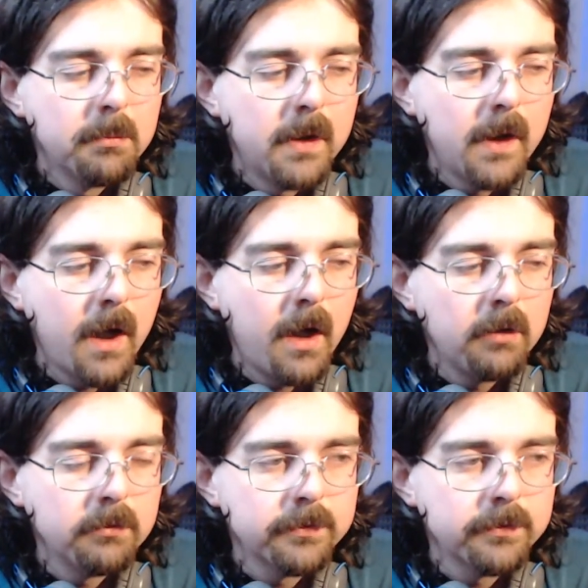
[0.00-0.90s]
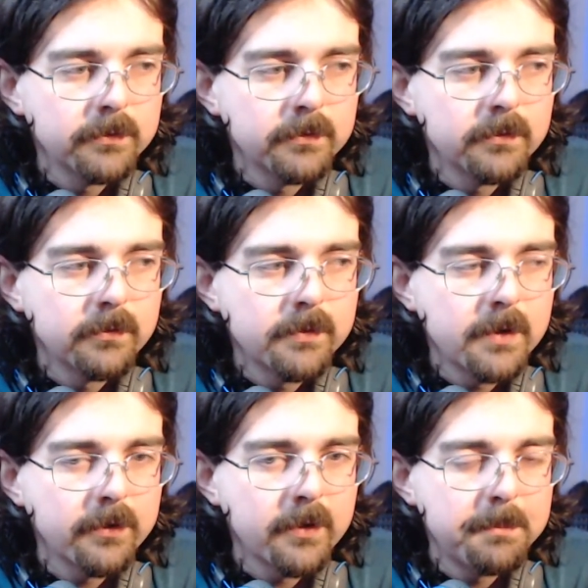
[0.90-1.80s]
But
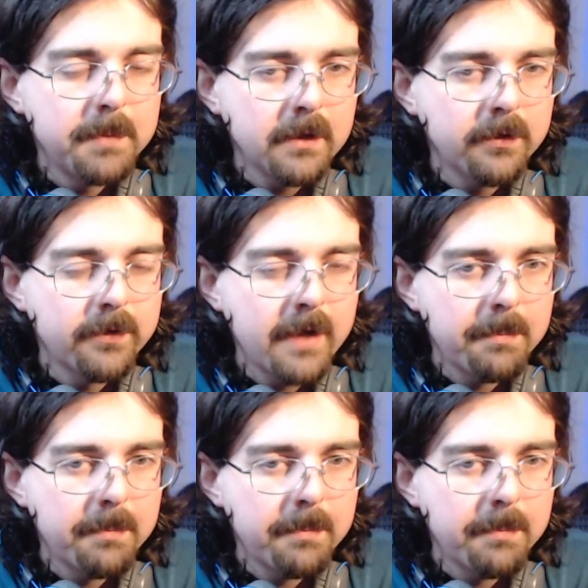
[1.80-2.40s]
there's a big step